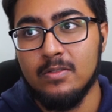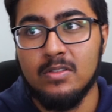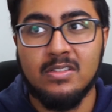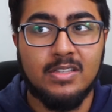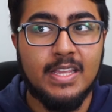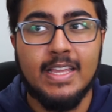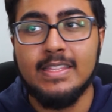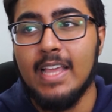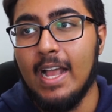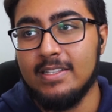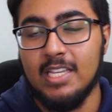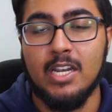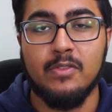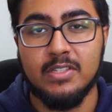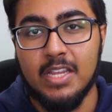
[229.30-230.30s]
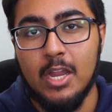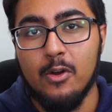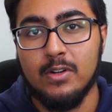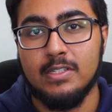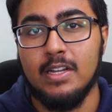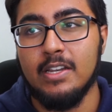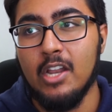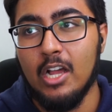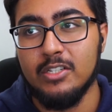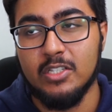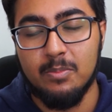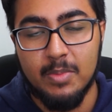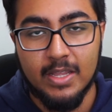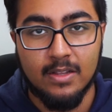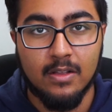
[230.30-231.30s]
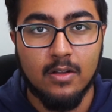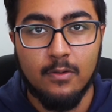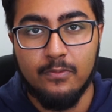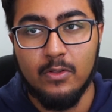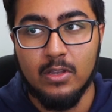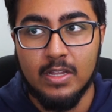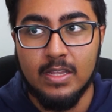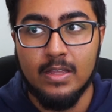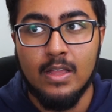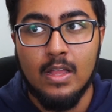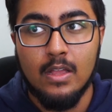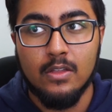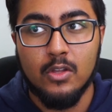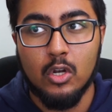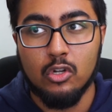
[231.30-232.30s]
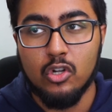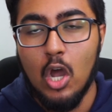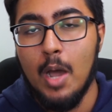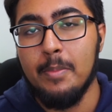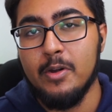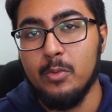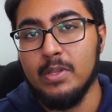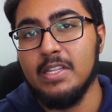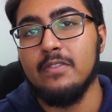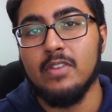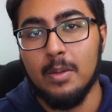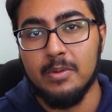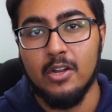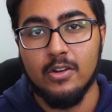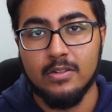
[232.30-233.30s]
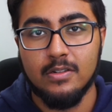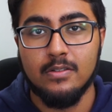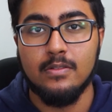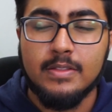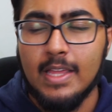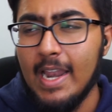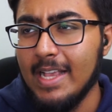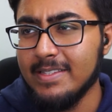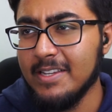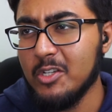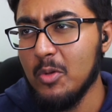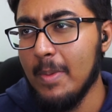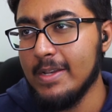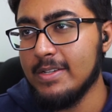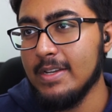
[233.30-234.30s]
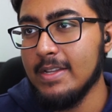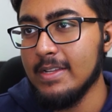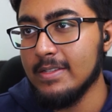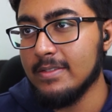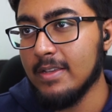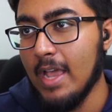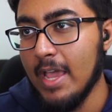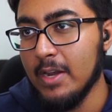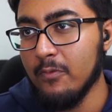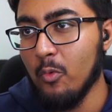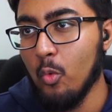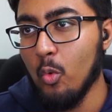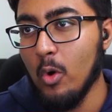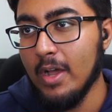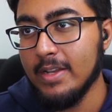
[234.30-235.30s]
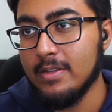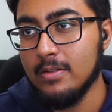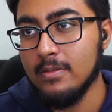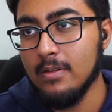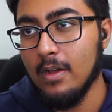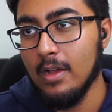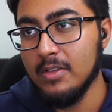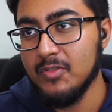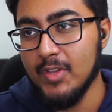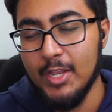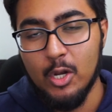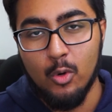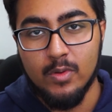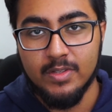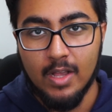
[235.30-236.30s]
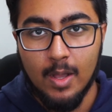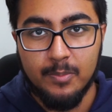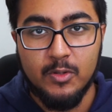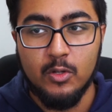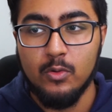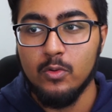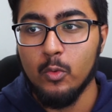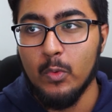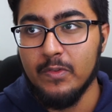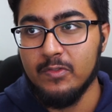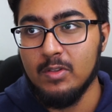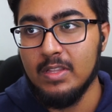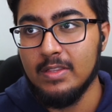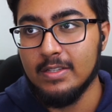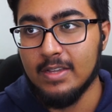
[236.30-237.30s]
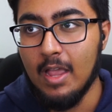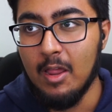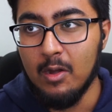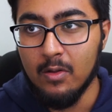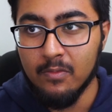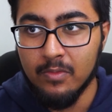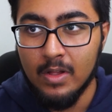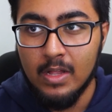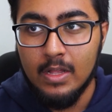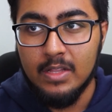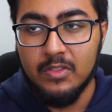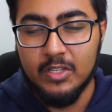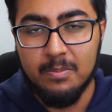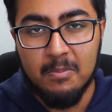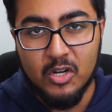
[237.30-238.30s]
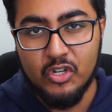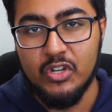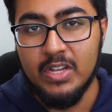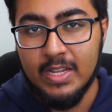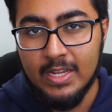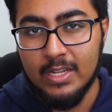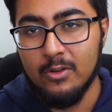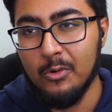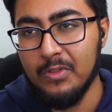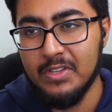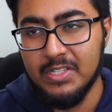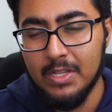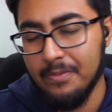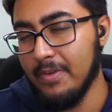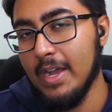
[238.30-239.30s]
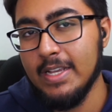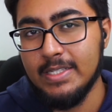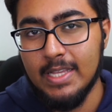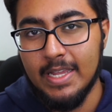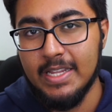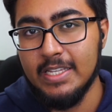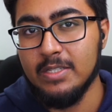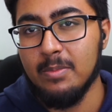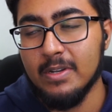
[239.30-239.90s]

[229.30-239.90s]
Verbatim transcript: seeing that side of his character and not just being a fully, you know, comedy relief type character. The last thing to mention is kind of what uh, Zeno is up to. We've seen this kind of this machine or this device that he's